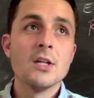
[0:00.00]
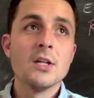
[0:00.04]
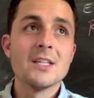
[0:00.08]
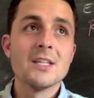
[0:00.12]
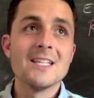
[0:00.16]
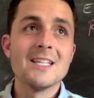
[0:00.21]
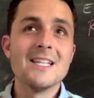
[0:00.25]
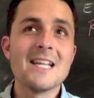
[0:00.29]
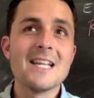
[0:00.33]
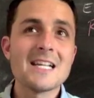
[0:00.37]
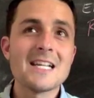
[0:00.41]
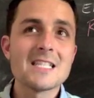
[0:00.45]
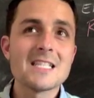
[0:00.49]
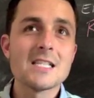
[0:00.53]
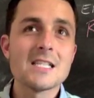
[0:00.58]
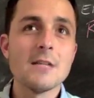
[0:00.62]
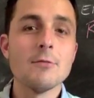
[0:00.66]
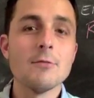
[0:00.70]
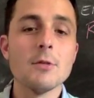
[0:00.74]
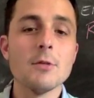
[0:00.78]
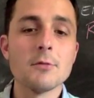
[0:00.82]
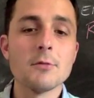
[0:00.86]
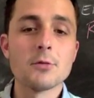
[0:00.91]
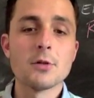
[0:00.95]
the next
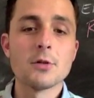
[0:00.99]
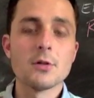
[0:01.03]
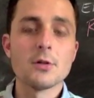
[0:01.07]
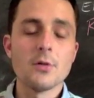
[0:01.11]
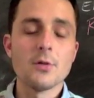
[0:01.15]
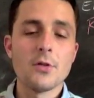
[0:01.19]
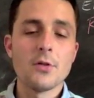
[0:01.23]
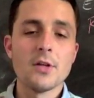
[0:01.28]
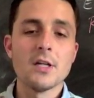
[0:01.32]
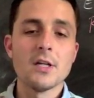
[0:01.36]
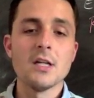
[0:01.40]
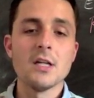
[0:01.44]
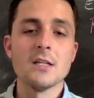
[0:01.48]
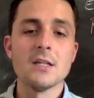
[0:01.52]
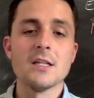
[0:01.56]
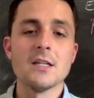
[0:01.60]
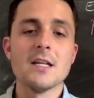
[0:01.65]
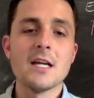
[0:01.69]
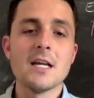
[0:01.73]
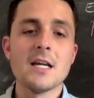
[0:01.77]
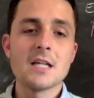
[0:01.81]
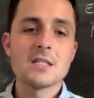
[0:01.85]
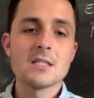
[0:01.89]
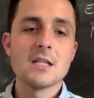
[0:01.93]
level of critical thinking, the
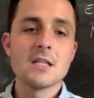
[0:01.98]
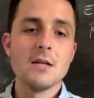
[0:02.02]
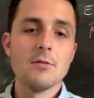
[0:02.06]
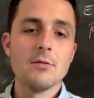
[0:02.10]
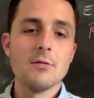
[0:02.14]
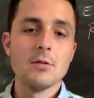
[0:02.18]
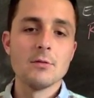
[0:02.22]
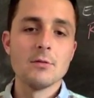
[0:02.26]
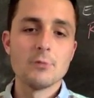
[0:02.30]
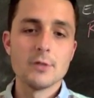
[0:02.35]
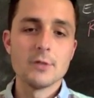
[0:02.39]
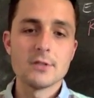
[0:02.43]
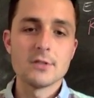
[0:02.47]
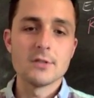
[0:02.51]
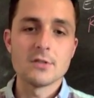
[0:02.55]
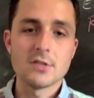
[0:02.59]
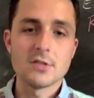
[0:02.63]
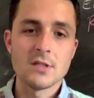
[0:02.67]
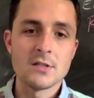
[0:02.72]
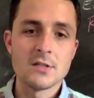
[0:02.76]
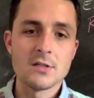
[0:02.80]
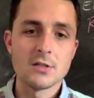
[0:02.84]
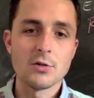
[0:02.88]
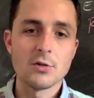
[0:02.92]
next level of
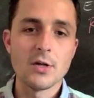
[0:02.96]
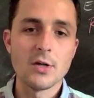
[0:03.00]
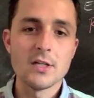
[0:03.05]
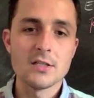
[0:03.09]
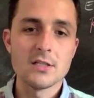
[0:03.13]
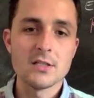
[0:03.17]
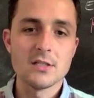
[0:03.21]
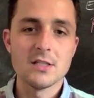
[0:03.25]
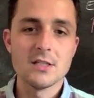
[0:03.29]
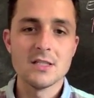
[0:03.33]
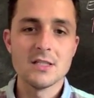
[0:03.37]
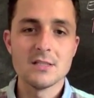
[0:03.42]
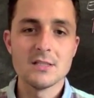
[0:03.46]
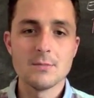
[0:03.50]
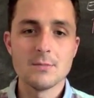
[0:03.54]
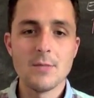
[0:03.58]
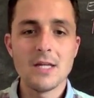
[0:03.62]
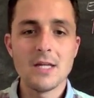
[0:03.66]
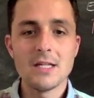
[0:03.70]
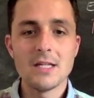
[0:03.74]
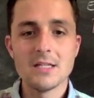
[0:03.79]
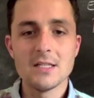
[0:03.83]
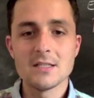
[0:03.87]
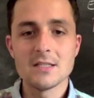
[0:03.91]
research integration is
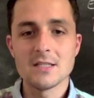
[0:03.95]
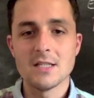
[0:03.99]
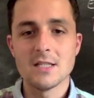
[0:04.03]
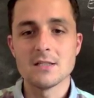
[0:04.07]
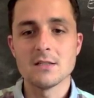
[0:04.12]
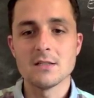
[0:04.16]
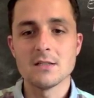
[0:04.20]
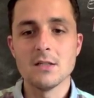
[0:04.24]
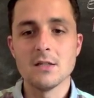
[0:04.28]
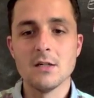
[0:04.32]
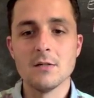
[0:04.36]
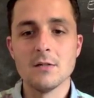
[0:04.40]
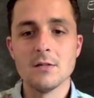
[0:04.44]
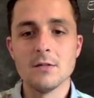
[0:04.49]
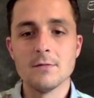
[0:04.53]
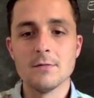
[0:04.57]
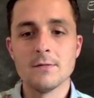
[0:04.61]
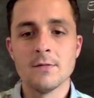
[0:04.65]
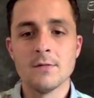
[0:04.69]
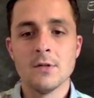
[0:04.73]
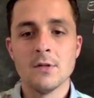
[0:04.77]
making sense of